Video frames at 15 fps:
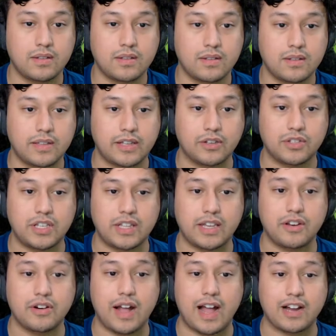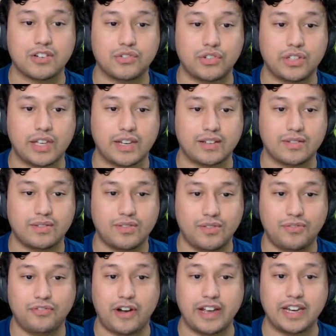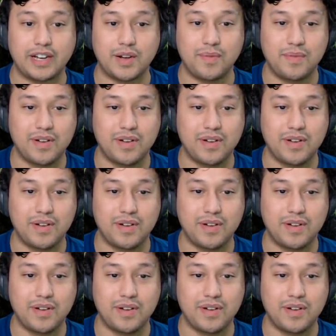But you'll see that you're actually, like, fighting him.